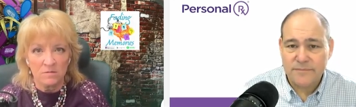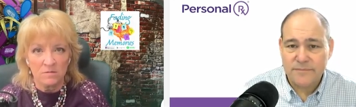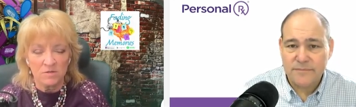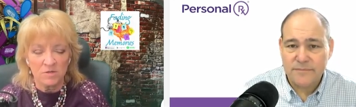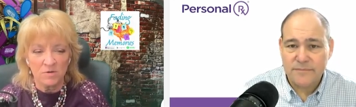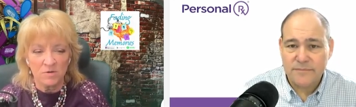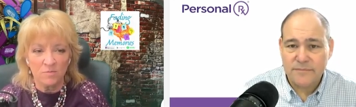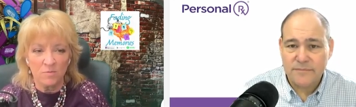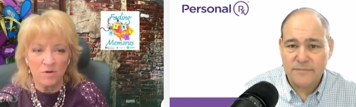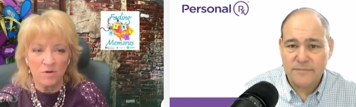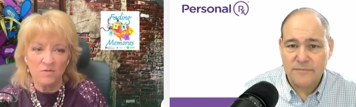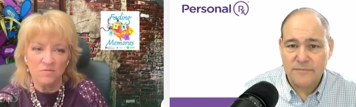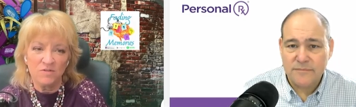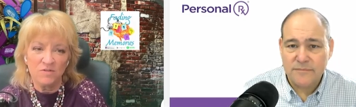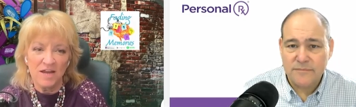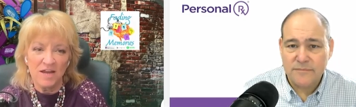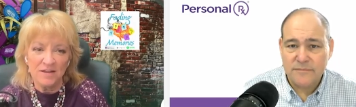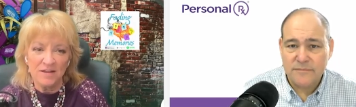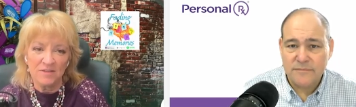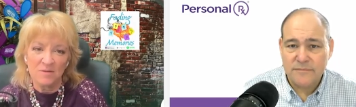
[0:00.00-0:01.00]
Speaker 1: So when
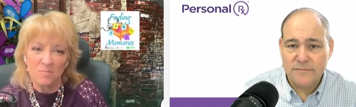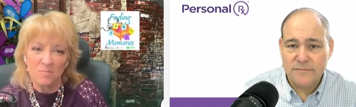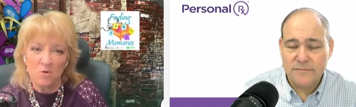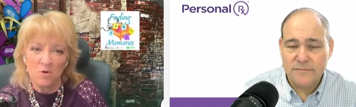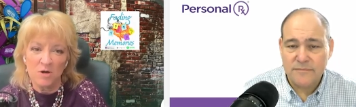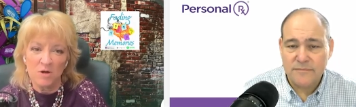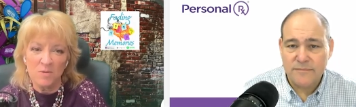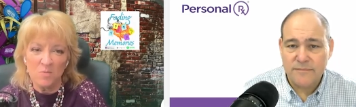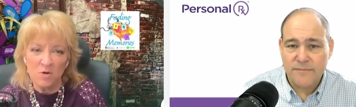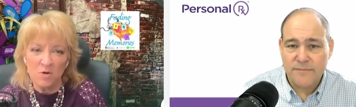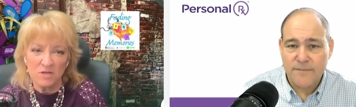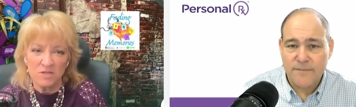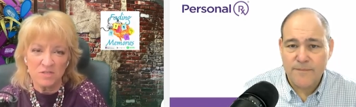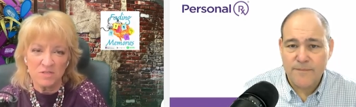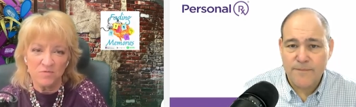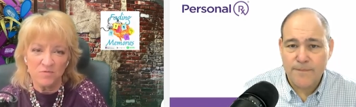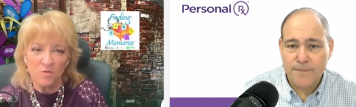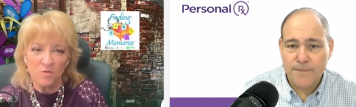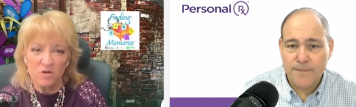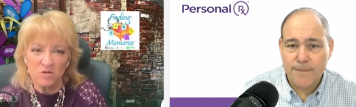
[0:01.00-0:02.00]
you've taken the morning
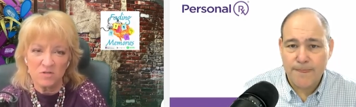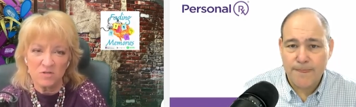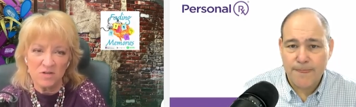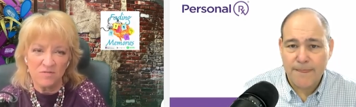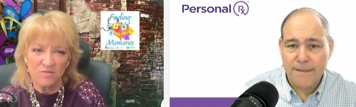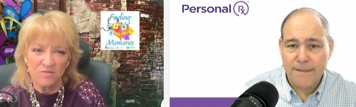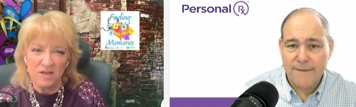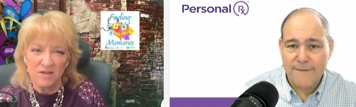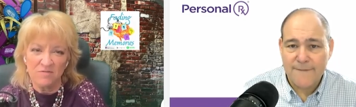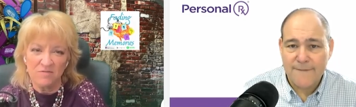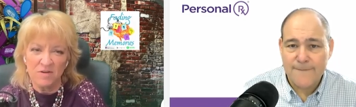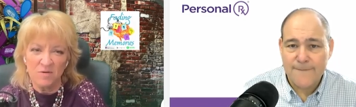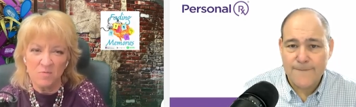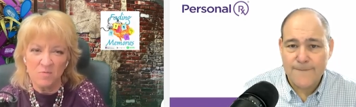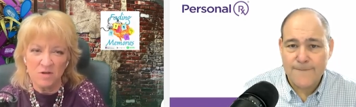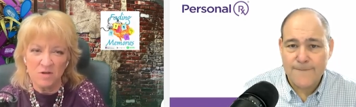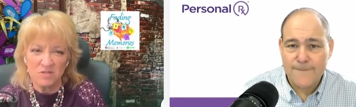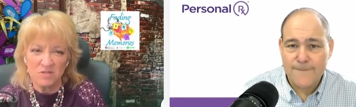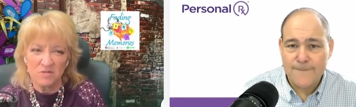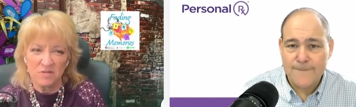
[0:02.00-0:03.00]
ones, if you also have
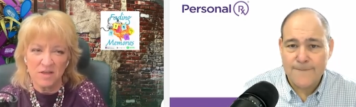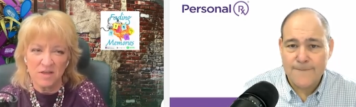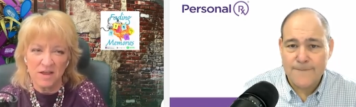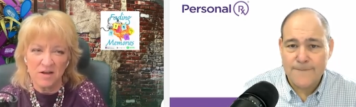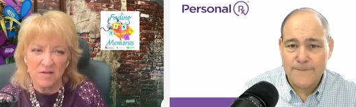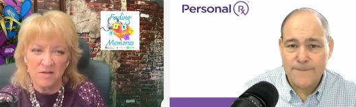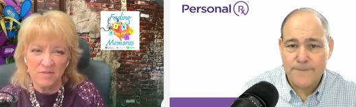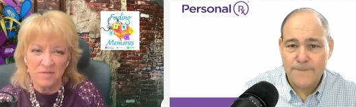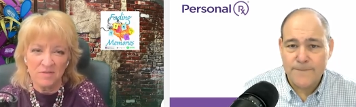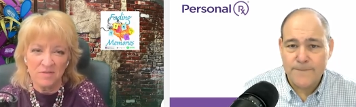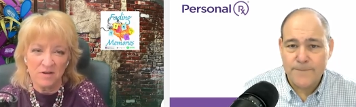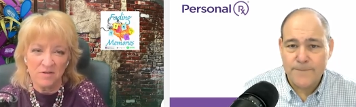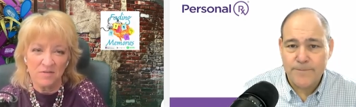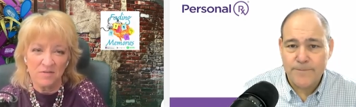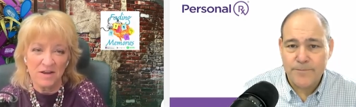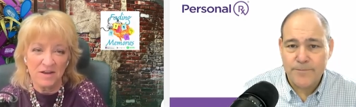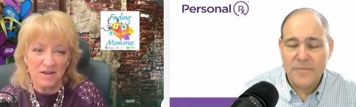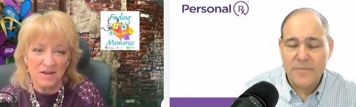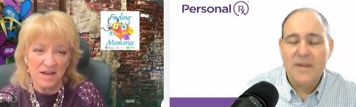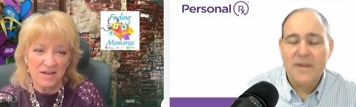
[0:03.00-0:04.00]
evening ones, are they on?
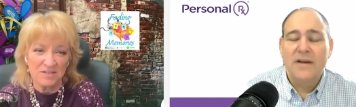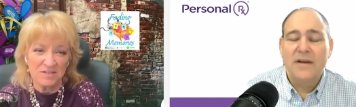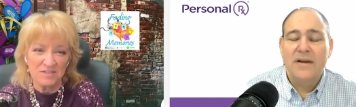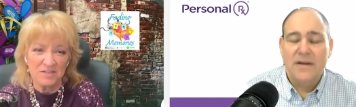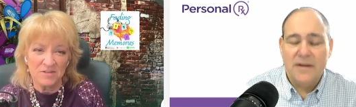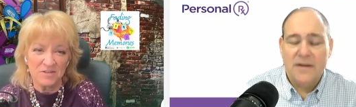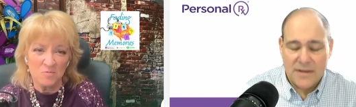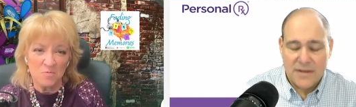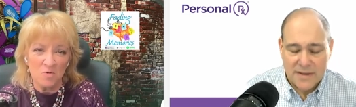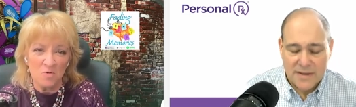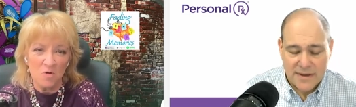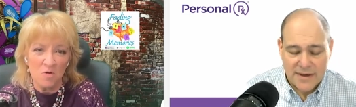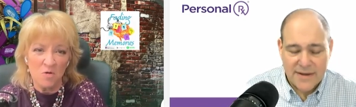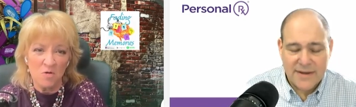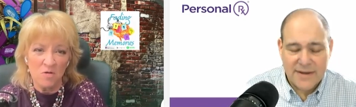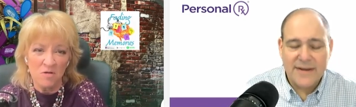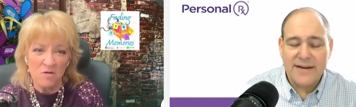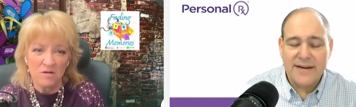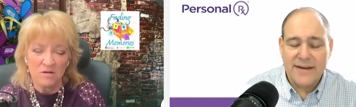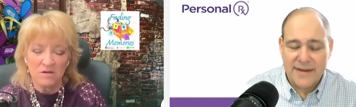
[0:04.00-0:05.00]
Are they next in the
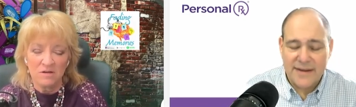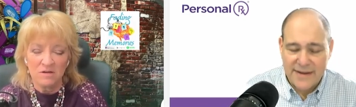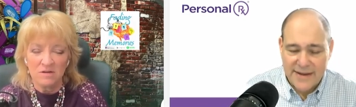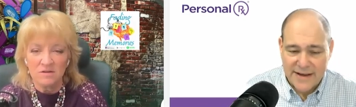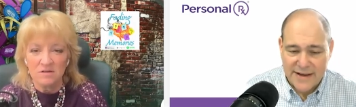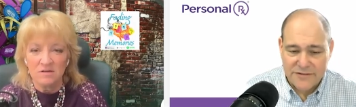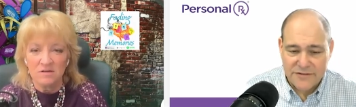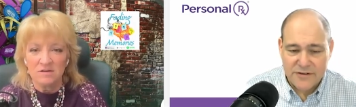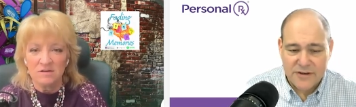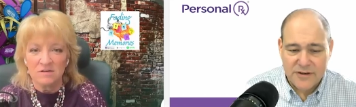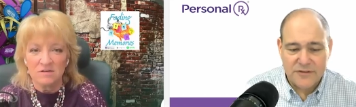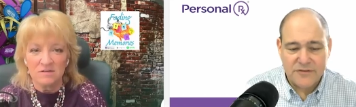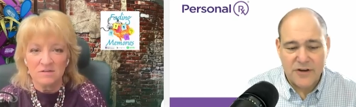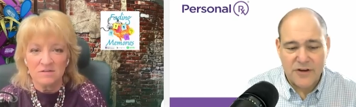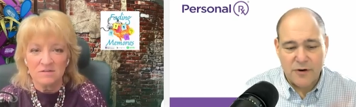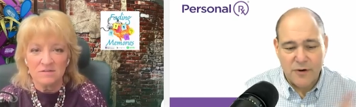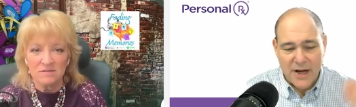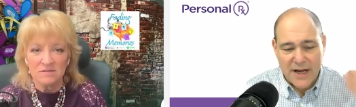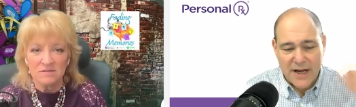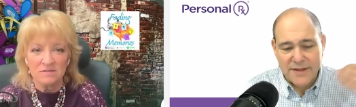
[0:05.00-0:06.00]
roll?
Speaker 2: Yes.
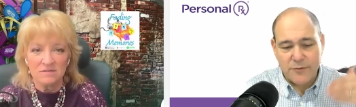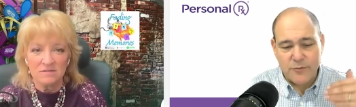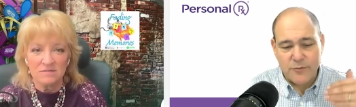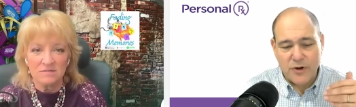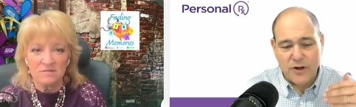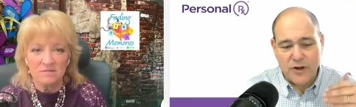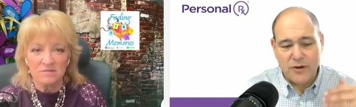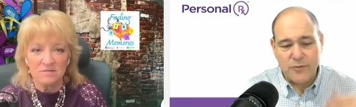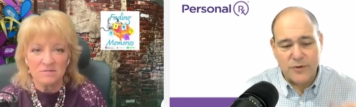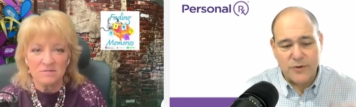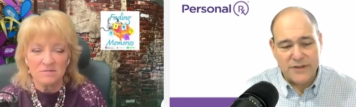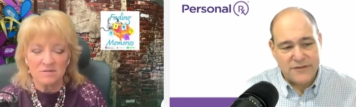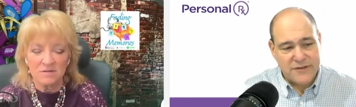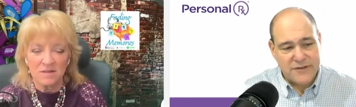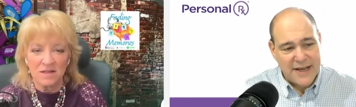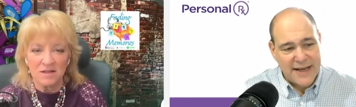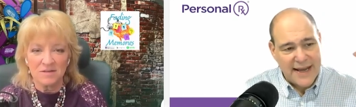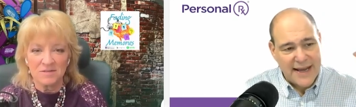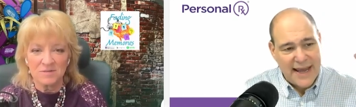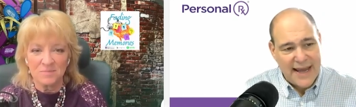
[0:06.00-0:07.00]
So on the roll would
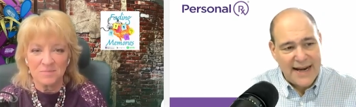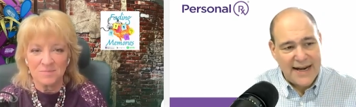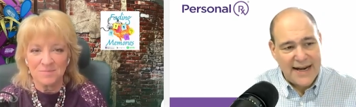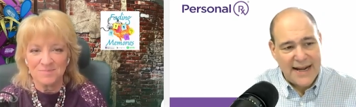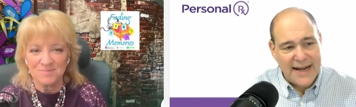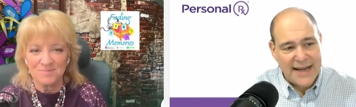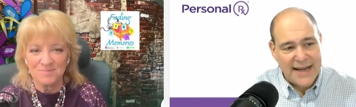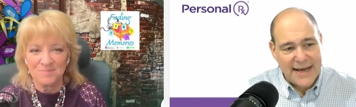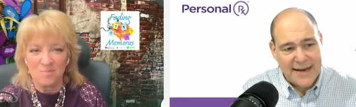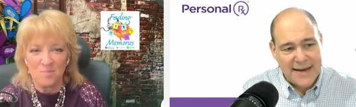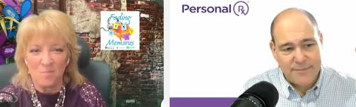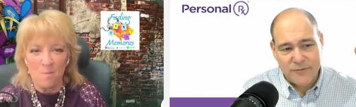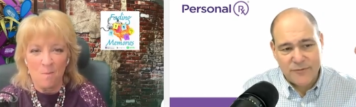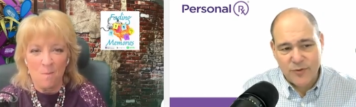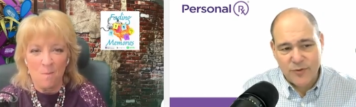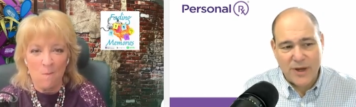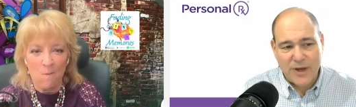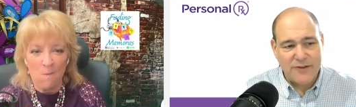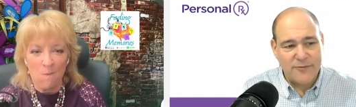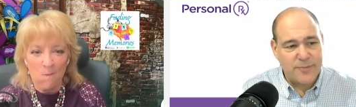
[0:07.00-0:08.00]
say 8 a.m.,
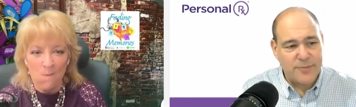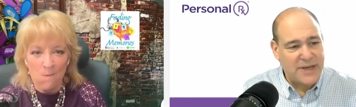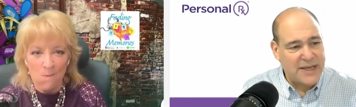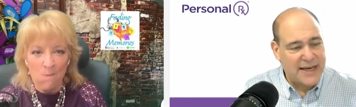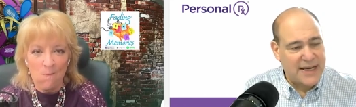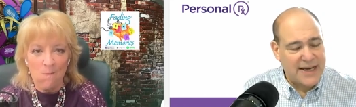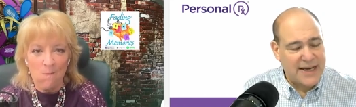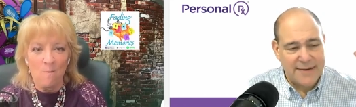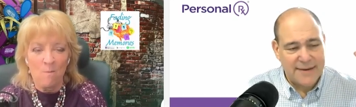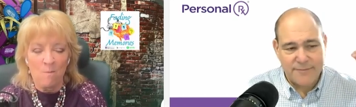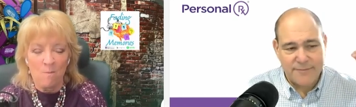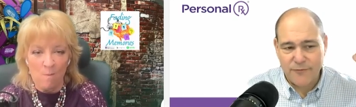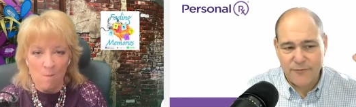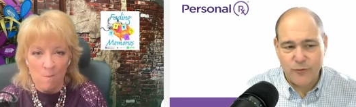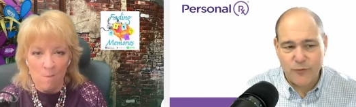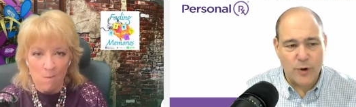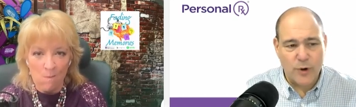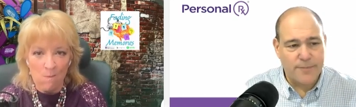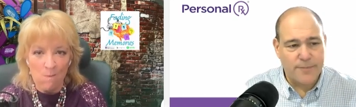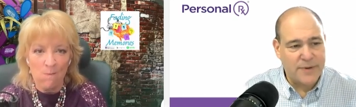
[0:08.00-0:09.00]
12 p.m.,
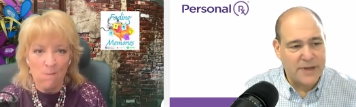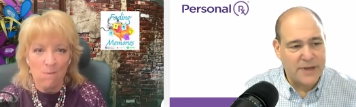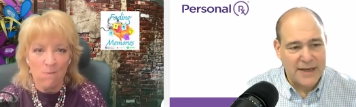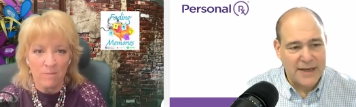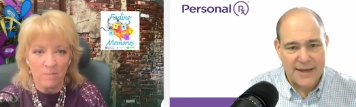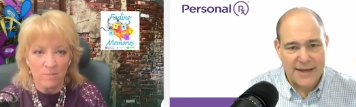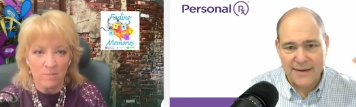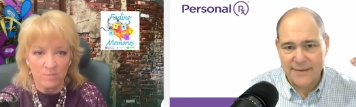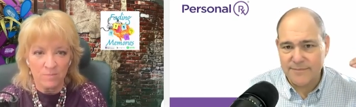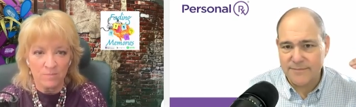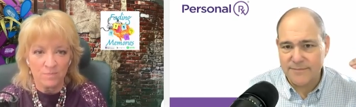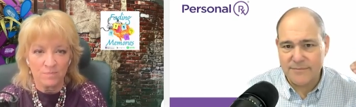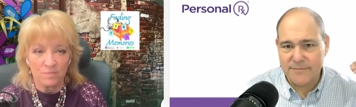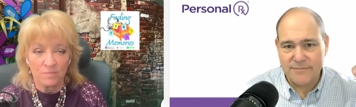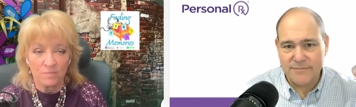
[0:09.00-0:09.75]
4 p.m.,